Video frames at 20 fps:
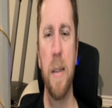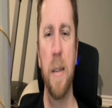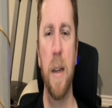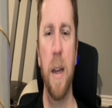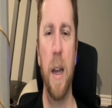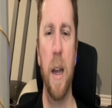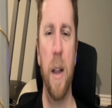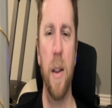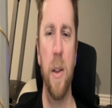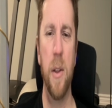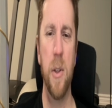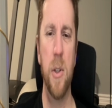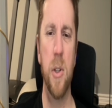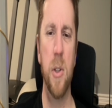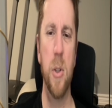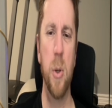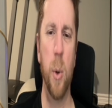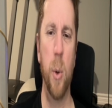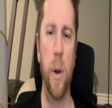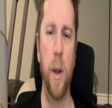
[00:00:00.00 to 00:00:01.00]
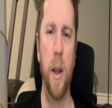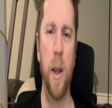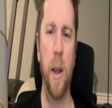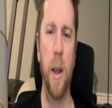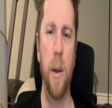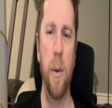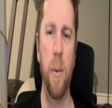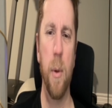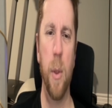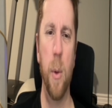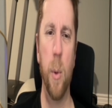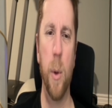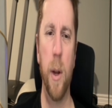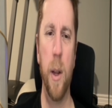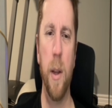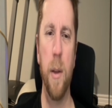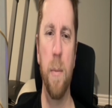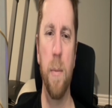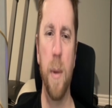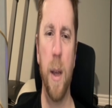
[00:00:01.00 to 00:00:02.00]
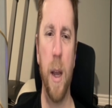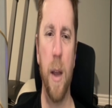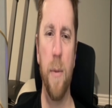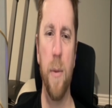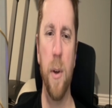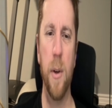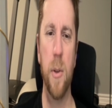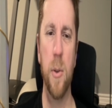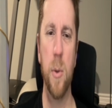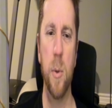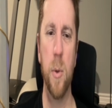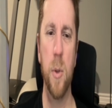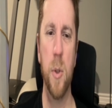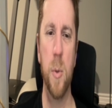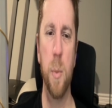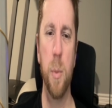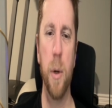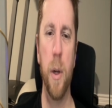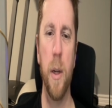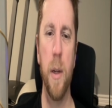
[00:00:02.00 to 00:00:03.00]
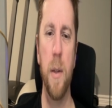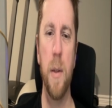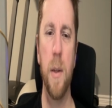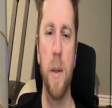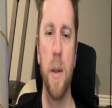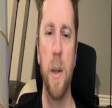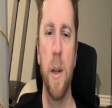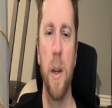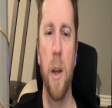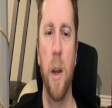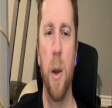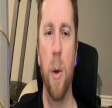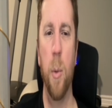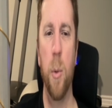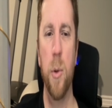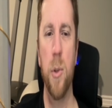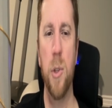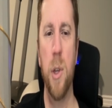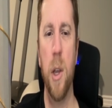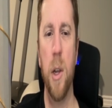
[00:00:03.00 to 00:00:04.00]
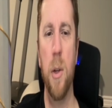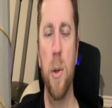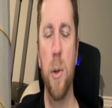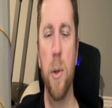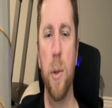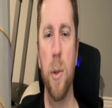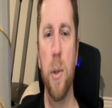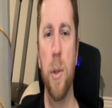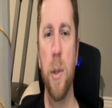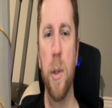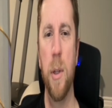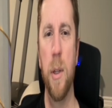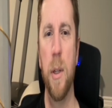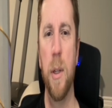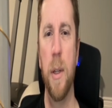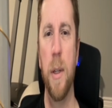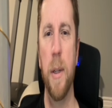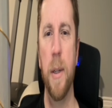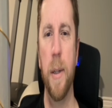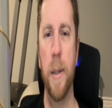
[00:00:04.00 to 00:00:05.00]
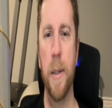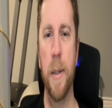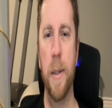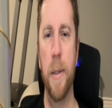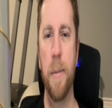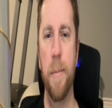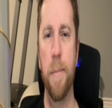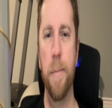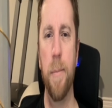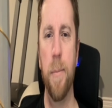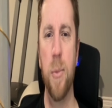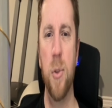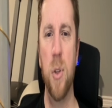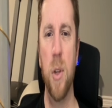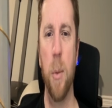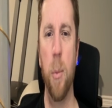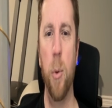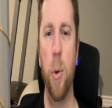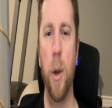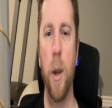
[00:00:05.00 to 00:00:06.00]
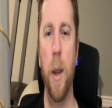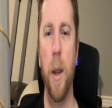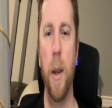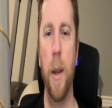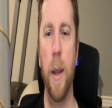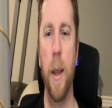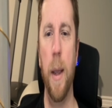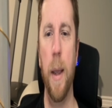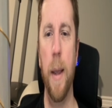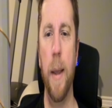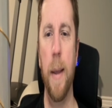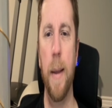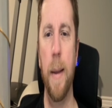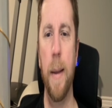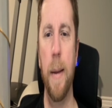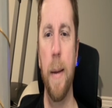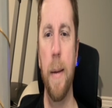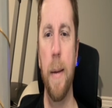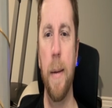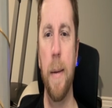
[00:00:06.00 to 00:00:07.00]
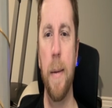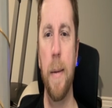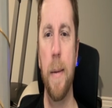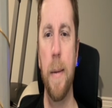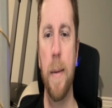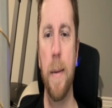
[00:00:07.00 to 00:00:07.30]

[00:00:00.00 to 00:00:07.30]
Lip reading: Let's just go with what I have here. So Sprite, Recycled, Subway, and